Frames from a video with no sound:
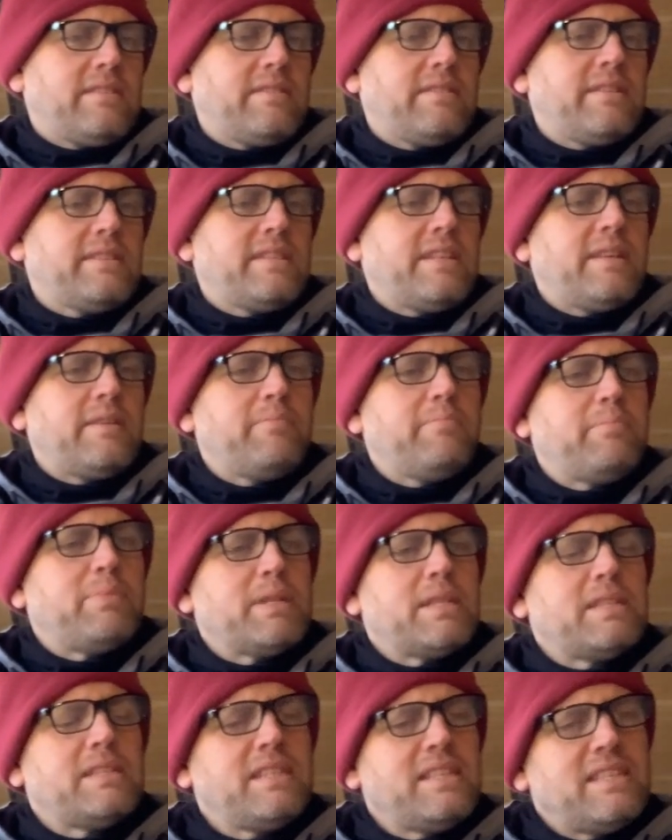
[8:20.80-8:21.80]
Is that a
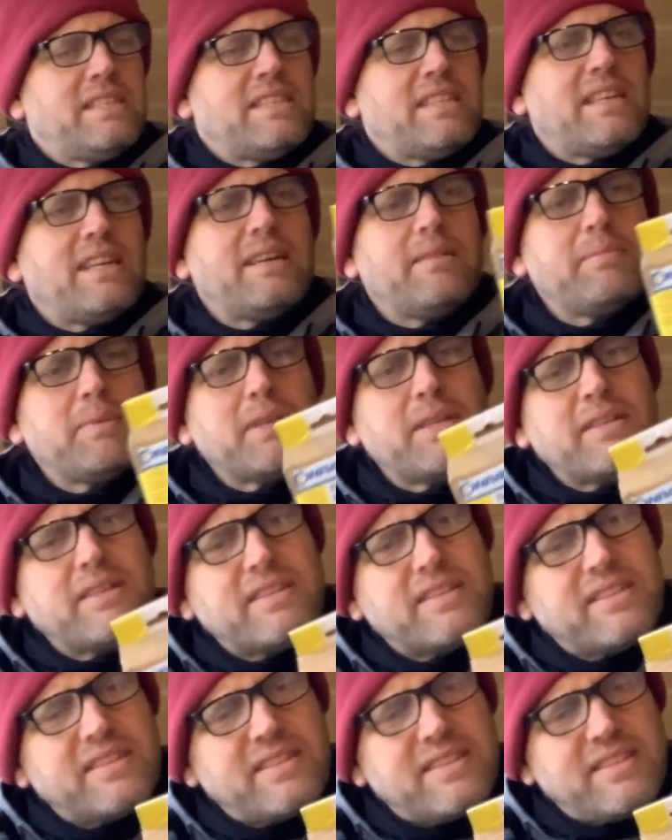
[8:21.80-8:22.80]
built-in timer?
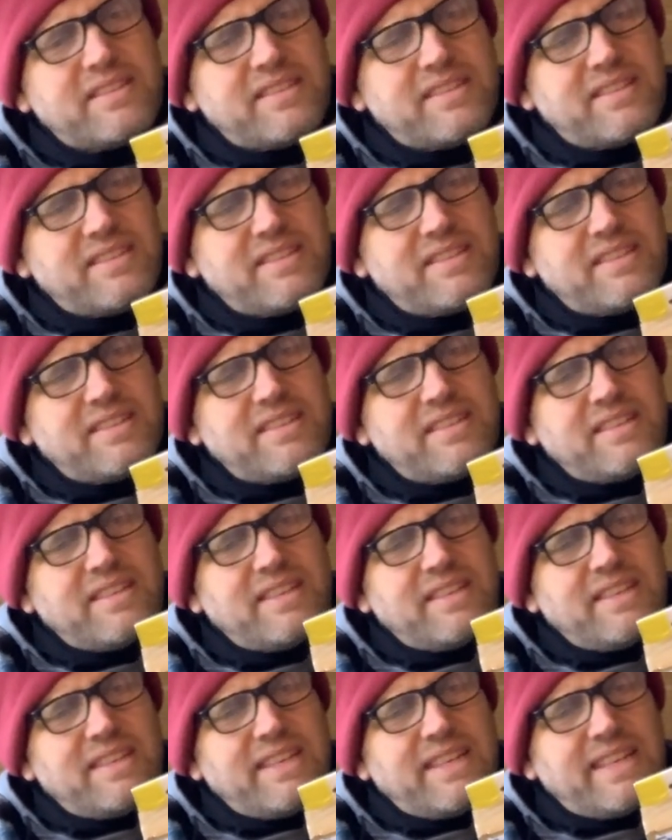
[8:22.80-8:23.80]

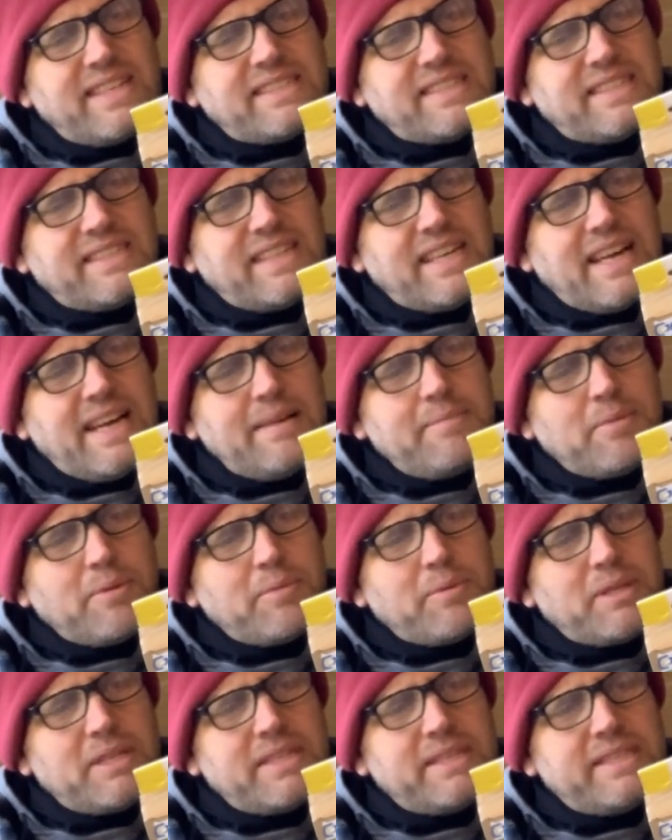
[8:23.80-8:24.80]
That's a timer
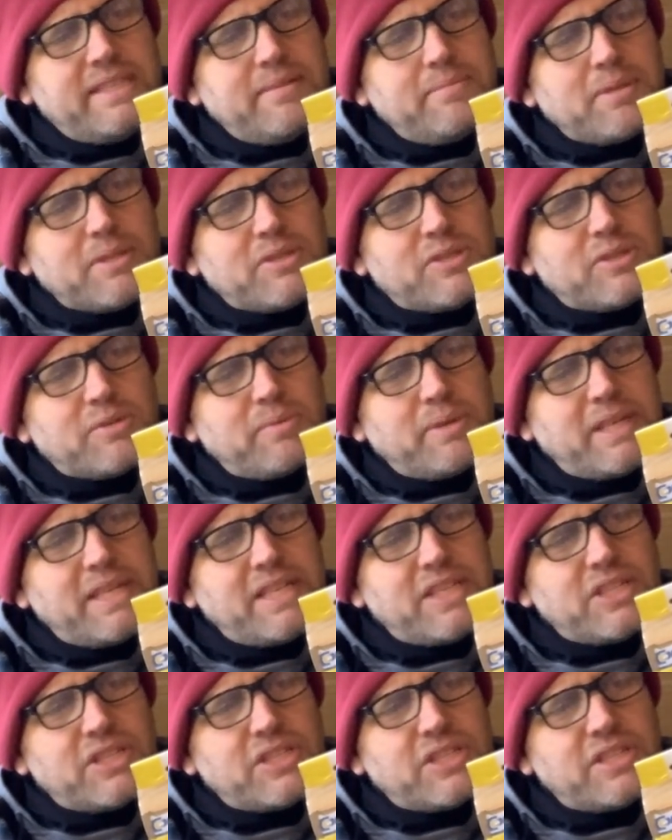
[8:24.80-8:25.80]
with a dimmer
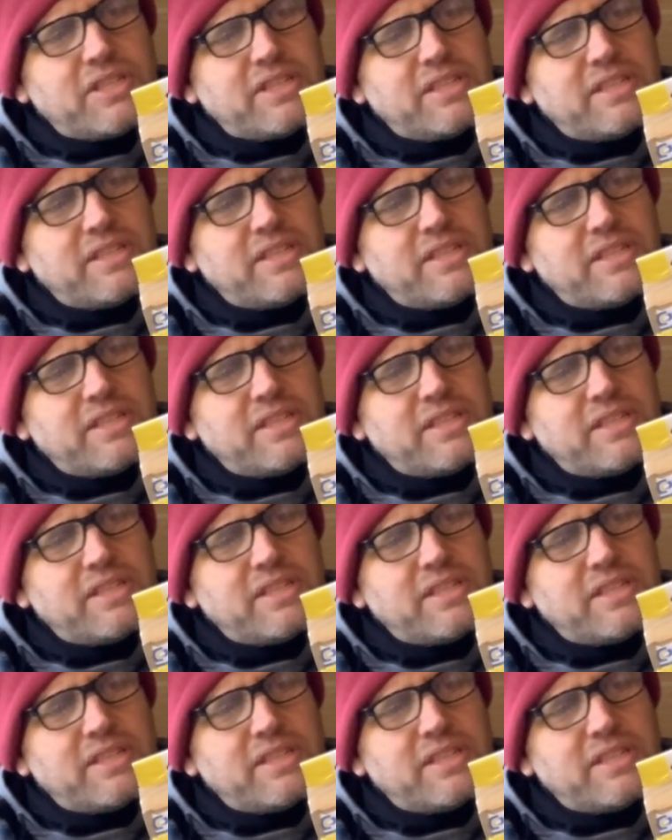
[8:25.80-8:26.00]
switch.